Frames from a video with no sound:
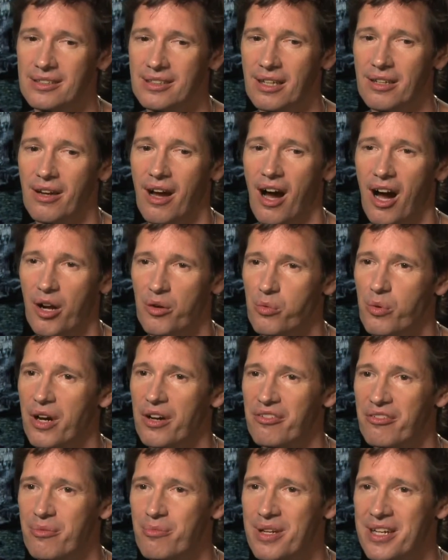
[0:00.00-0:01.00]
the hard
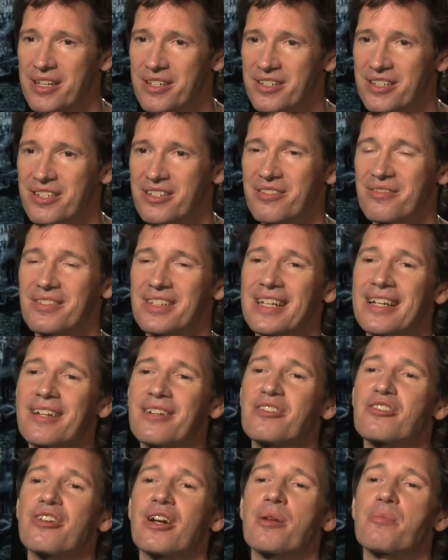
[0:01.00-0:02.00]
work for me is,
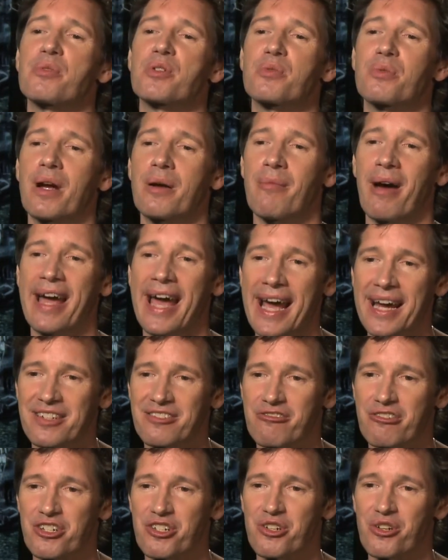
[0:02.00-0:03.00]
trying to persuade my
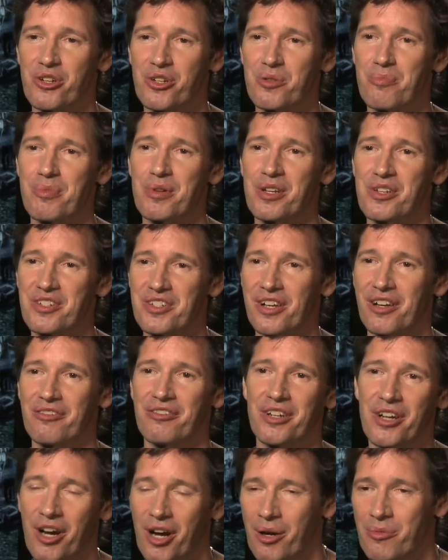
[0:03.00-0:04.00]
actress not to put herself
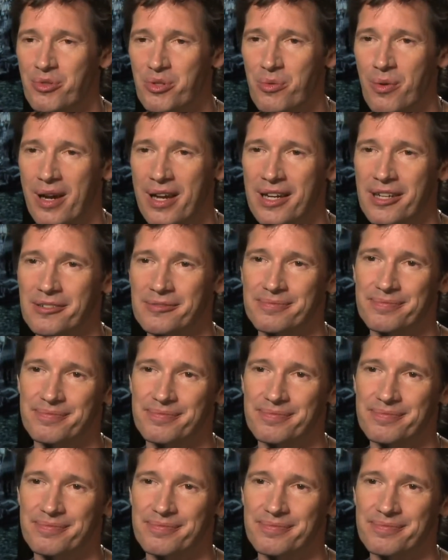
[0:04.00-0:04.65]
in harm's way.